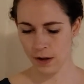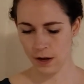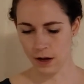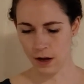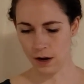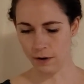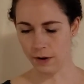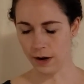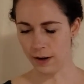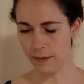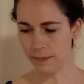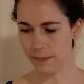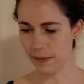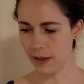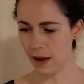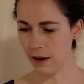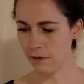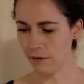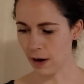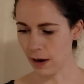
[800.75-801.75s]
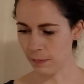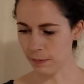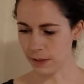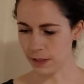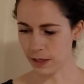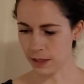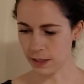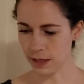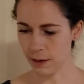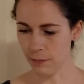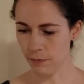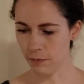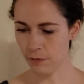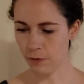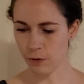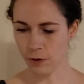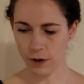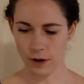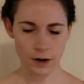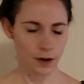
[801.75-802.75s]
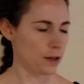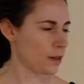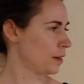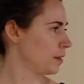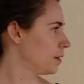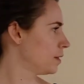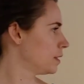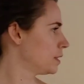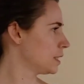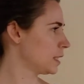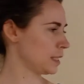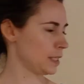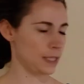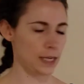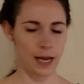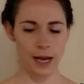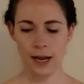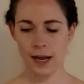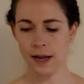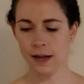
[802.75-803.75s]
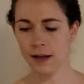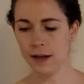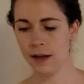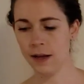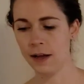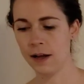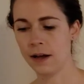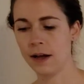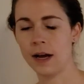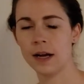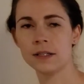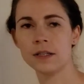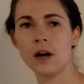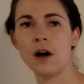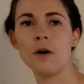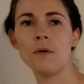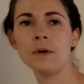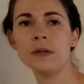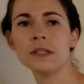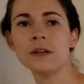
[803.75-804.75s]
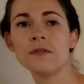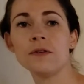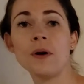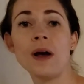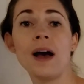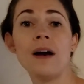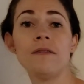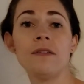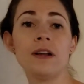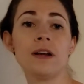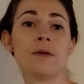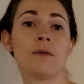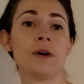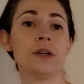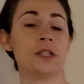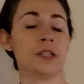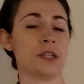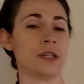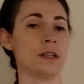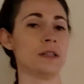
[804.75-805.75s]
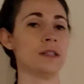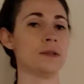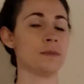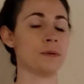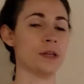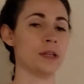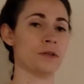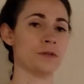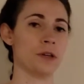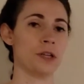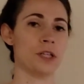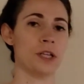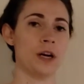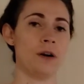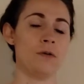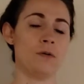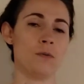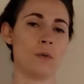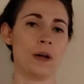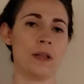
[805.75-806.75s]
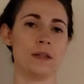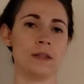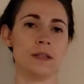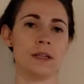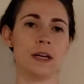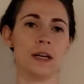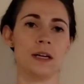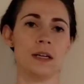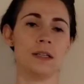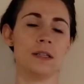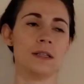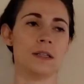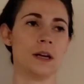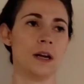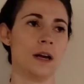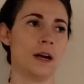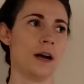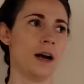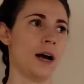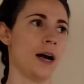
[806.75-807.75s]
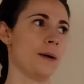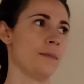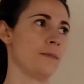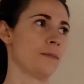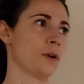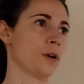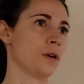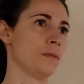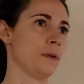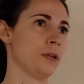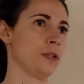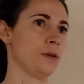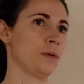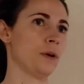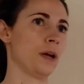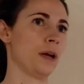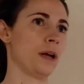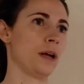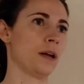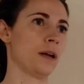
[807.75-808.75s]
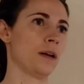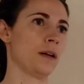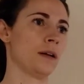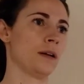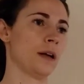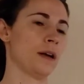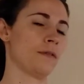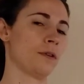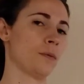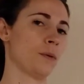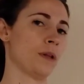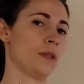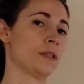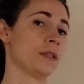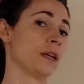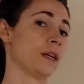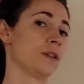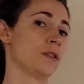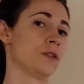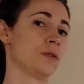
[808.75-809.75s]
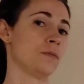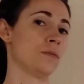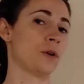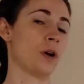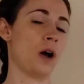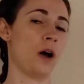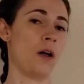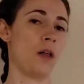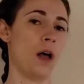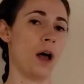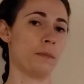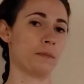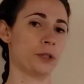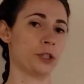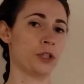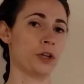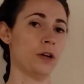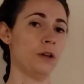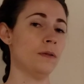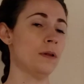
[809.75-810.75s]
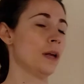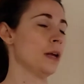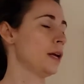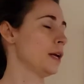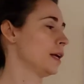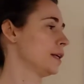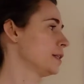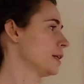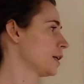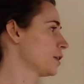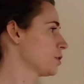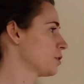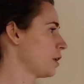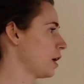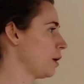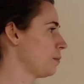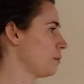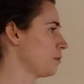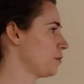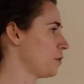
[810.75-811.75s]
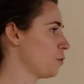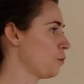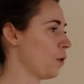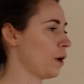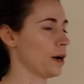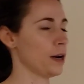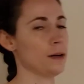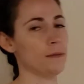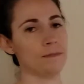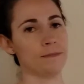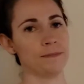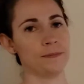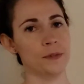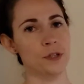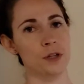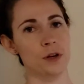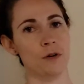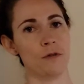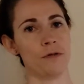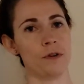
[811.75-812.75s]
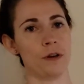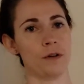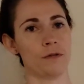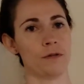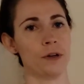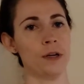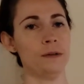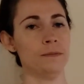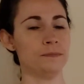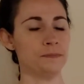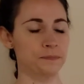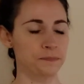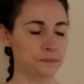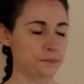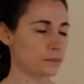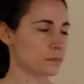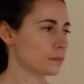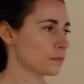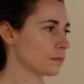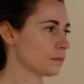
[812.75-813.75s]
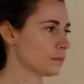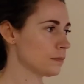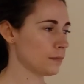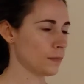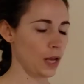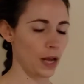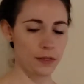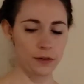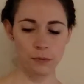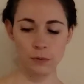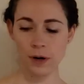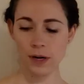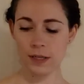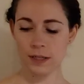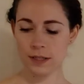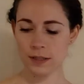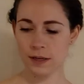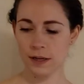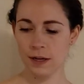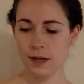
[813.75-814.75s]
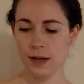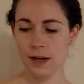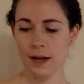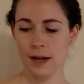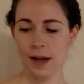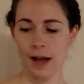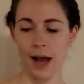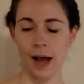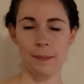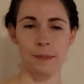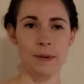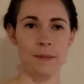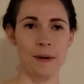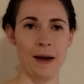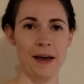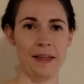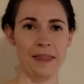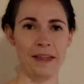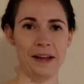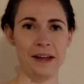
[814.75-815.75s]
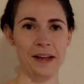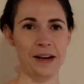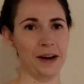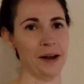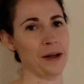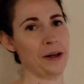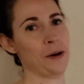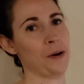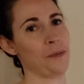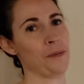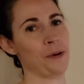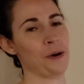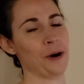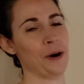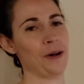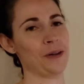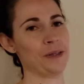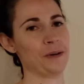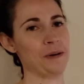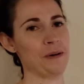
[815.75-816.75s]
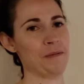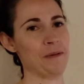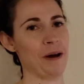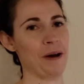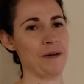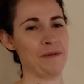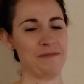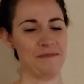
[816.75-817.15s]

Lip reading: All right, that wraps us up for today. As always, if you have any questions, please reach out. Wednesdays, I'm going to be doing every Wednesday a Zoom call, optional. It's extra help if you want it, so feel free. Otherwise, happy mathing, and I hope you're all doing well.